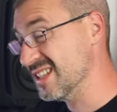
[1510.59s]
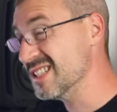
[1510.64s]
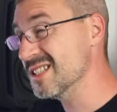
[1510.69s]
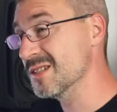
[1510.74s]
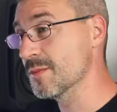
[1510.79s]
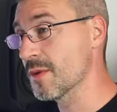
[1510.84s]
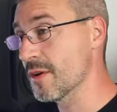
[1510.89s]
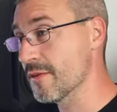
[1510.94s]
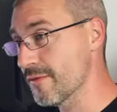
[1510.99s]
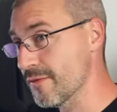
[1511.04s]
This
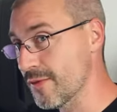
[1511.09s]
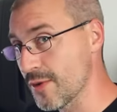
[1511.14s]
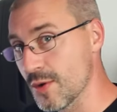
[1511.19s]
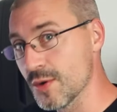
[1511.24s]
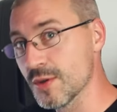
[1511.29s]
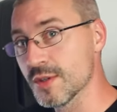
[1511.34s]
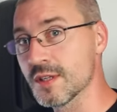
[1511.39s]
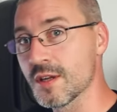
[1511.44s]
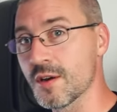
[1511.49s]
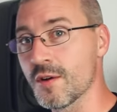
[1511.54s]
is my
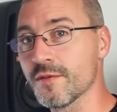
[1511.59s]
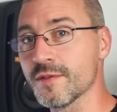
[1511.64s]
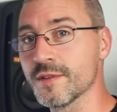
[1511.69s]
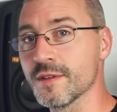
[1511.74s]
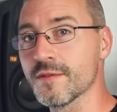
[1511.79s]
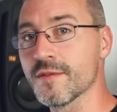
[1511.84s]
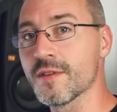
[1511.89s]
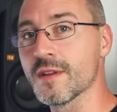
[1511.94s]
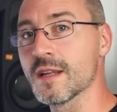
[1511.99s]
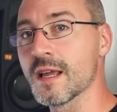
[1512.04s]
first
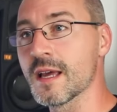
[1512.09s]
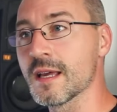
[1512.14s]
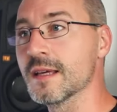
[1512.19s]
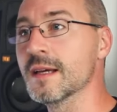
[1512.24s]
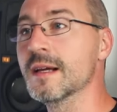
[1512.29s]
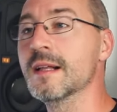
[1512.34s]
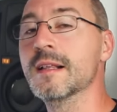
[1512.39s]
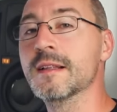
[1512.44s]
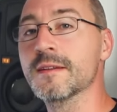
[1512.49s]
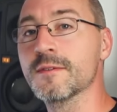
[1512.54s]
coffee of the day.
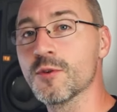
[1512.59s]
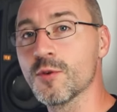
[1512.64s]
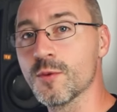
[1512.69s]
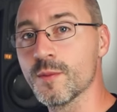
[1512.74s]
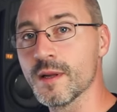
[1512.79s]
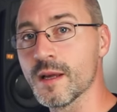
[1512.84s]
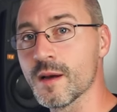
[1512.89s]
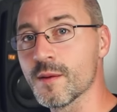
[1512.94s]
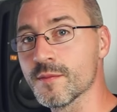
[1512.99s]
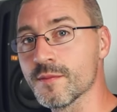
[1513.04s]

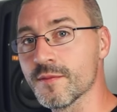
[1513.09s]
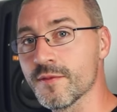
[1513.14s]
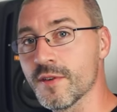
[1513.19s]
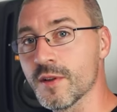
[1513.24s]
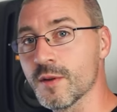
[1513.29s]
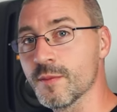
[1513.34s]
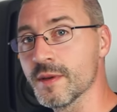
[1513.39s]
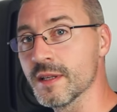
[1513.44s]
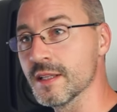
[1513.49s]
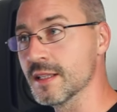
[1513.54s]
Normally I'm
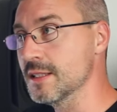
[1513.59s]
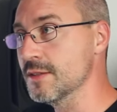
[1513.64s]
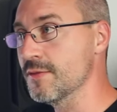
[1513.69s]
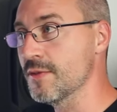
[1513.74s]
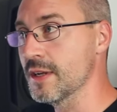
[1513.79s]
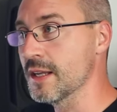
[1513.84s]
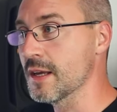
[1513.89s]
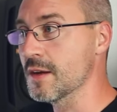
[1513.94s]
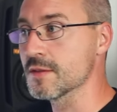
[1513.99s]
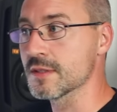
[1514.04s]
filming these
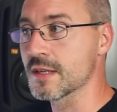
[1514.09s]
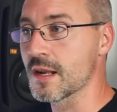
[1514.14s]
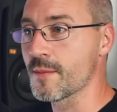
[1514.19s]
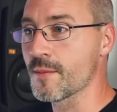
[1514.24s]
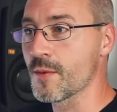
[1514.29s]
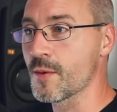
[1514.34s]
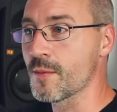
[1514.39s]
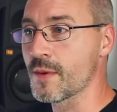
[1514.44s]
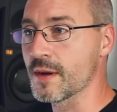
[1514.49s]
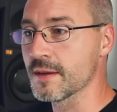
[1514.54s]
videos and
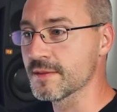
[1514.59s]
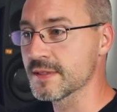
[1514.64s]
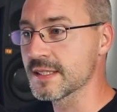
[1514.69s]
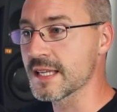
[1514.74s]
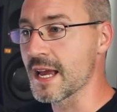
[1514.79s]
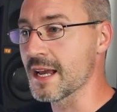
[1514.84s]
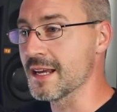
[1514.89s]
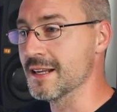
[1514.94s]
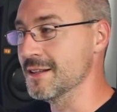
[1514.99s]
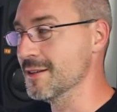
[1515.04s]
I'm on my
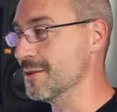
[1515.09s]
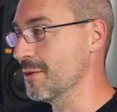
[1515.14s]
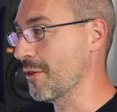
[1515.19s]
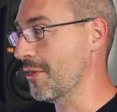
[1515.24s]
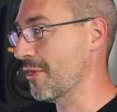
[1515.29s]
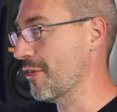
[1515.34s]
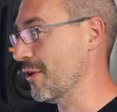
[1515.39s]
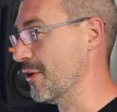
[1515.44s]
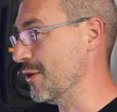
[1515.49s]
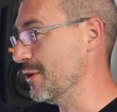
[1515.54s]
second
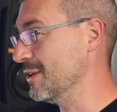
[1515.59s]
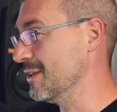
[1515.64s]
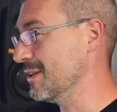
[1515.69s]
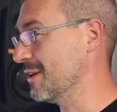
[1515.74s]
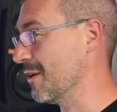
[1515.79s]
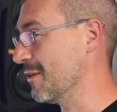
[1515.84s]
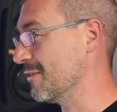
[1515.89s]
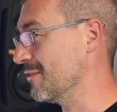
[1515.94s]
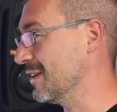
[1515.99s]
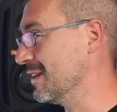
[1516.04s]
or third
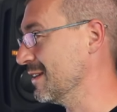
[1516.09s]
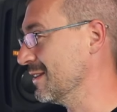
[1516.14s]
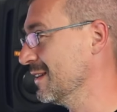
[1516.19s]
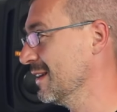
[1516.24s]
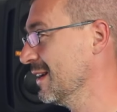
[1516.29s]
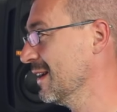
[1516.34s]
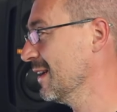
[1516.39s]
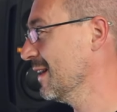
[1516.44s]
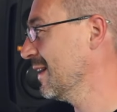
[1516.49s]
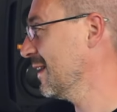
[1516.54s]
coffee.
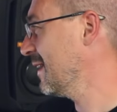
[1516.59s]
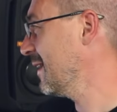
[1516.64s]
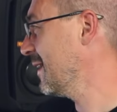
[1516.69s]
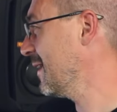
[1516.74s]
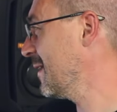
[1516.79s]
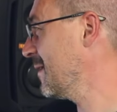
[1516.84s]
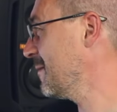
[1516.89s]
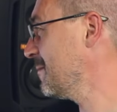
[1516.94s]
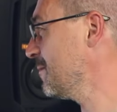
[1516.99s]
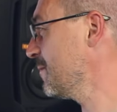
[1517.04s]

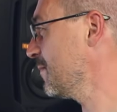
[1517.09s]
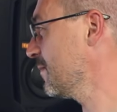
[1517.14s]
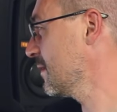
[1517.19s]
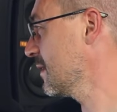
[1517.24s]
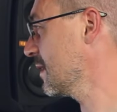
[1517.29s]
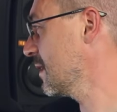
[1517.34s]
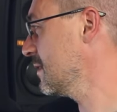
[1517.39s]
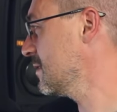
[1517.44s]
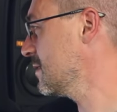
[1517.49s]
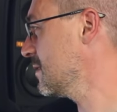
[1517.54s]

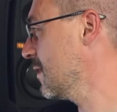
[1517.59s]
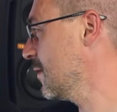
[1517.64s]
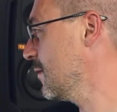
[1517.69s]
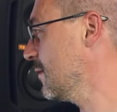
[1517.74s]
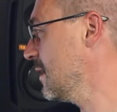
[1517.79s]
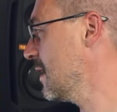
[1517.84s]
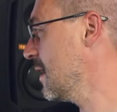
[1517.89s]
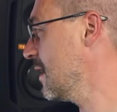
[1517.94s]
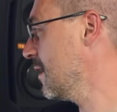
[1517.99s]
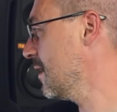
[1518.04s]
So
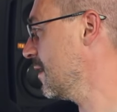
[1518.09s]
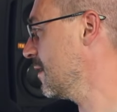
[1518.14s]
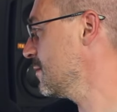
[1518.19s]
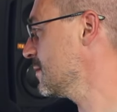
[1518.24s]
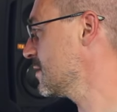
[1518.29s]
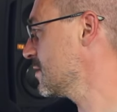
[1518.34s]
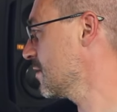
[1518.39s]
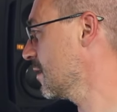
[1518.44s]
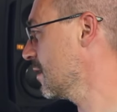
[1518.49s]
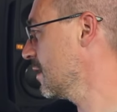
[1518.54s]
yeah,
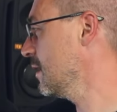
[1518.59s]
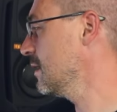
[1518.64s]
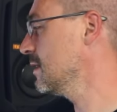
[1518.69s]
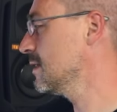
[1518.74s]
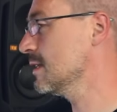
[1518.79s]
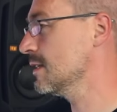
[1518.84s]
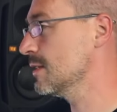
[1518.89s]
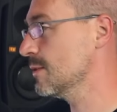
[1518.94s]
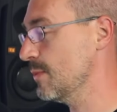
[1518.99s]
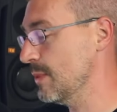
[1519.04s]
I'm struggling
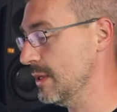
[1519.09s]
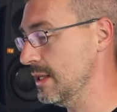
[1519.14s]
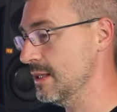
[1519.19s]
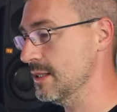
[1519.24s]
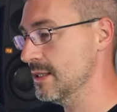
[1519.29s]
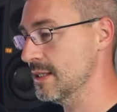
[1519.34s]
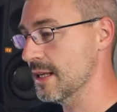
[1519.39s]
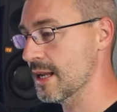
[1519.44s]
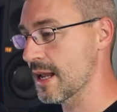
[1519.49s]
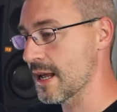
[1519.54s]
to
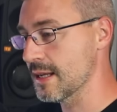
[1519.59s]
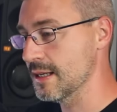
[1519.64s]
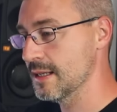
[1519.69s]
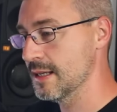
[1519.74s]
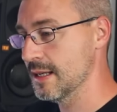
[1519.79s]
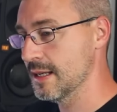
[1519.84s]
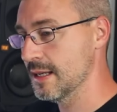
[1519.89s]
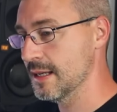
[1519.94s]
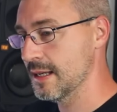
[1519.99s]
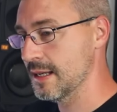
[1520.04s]
speak today,
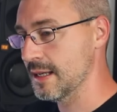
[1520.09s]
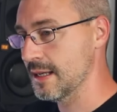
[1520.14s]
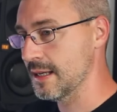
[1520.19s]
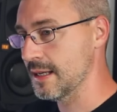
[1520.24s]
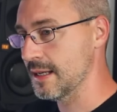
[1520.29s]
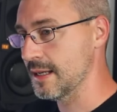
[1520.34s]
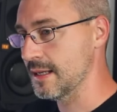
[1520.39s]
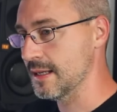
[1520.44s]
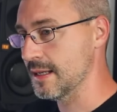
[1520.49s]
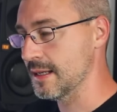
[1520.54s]

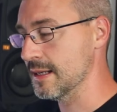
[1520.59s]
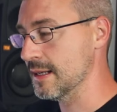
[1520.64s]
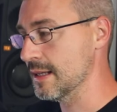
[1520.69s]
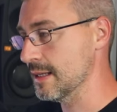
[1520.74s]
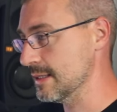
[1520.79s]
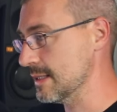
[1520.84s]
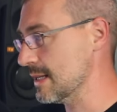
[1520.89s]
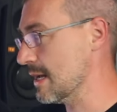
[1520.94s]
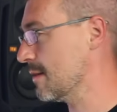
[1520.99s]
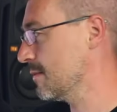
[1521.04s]
and
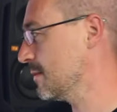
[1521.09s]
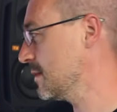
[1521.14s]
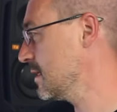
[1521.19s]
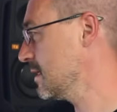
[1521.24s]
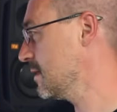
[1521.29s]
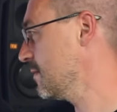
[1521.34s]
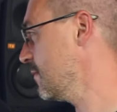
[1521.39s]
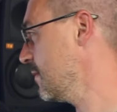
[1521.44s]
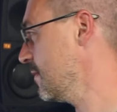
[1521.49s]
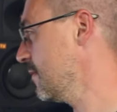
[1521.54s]
like I say, I'm
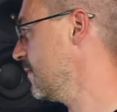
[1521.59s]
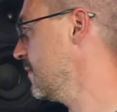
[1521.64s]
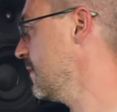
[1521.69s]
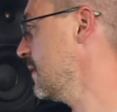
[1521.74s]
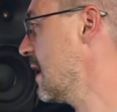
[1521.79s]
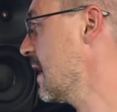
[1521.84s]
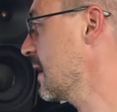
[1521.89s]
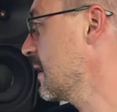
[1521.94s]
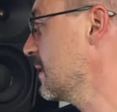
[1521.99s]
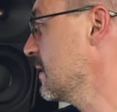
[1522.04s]
just
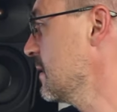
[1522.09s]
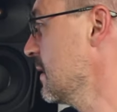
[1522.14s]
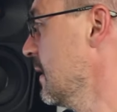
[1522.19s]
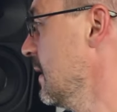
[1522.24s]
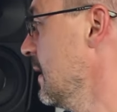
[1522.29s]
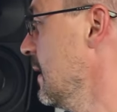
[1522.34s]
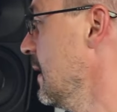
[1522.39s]
knackered.